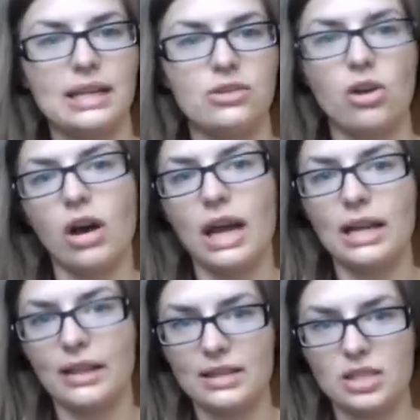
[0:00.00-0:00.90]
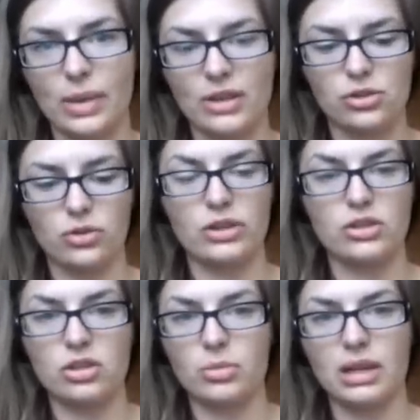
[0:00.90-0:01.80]
not anything special.
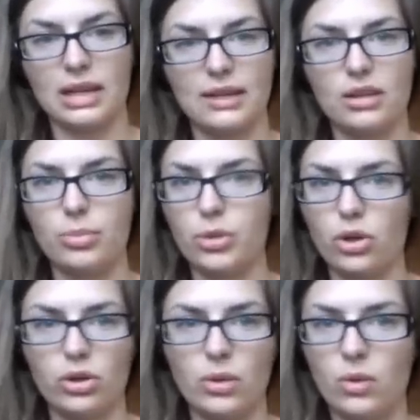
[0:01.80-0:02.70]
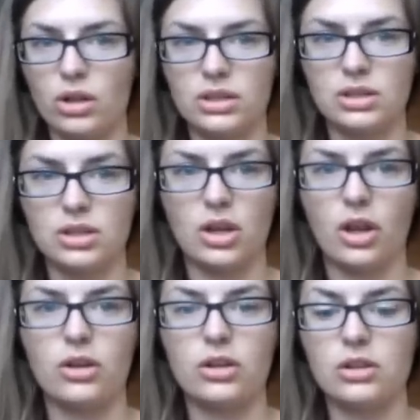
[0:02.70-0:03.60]
There's going to be little puny ones, you
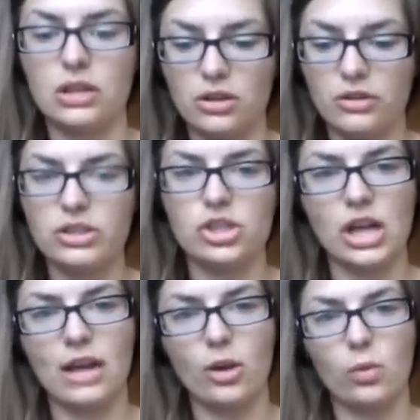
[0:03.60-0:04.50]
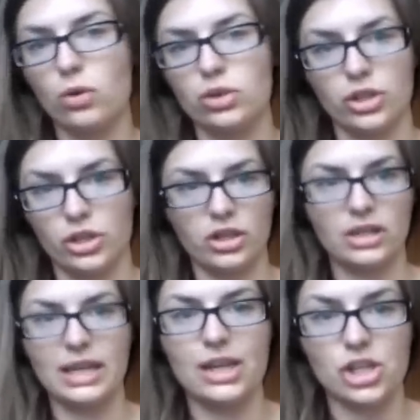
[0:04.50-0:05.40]
know. You're in shallow water, you're going
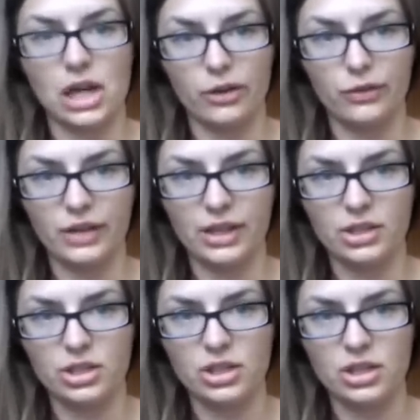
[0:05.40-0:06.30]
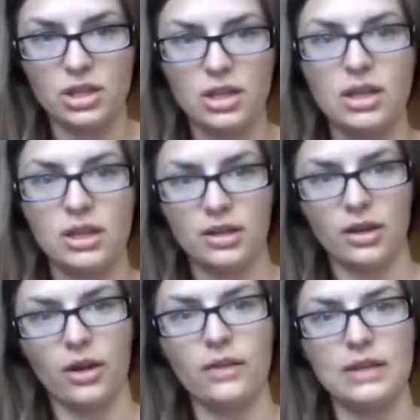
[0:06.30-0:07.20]
to get a shallow fish. You
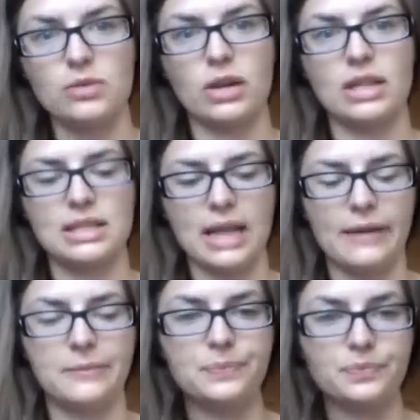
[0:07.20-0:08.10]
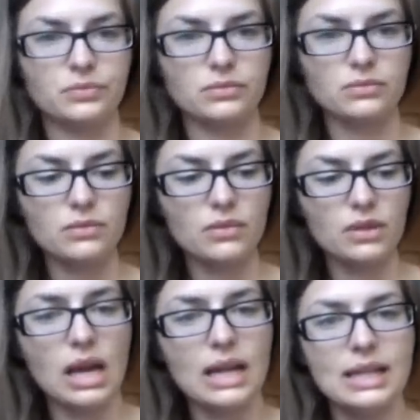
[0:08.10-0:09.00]
know, that's what he's saying.
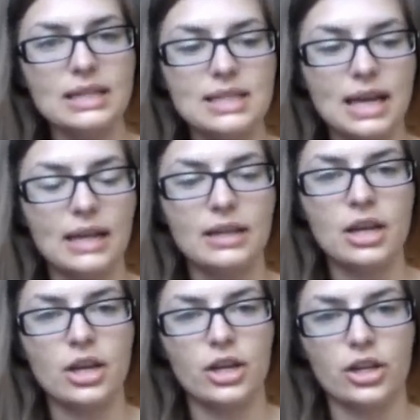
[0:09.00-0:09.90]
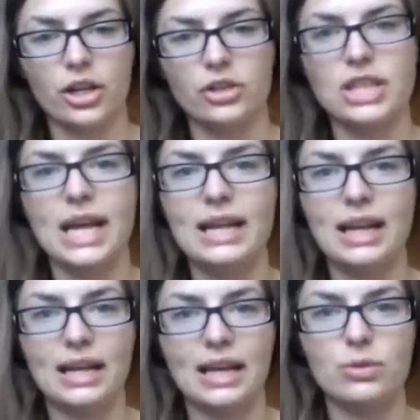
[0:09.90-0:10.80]
And he's saying, you know, take,
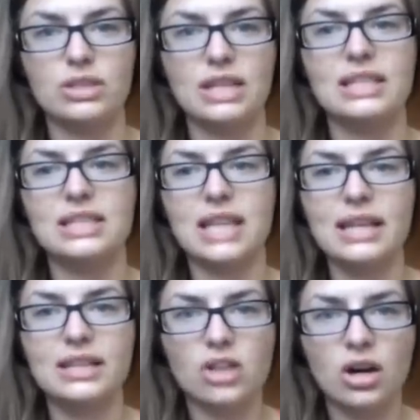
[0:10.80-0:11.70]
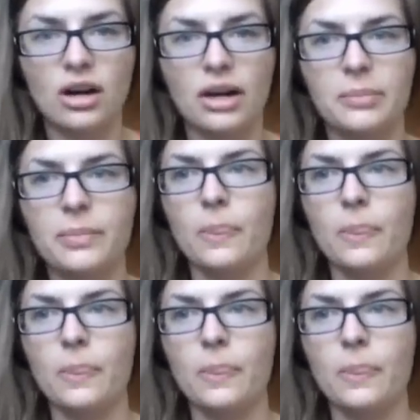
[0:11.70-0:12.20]
he was saying, take the time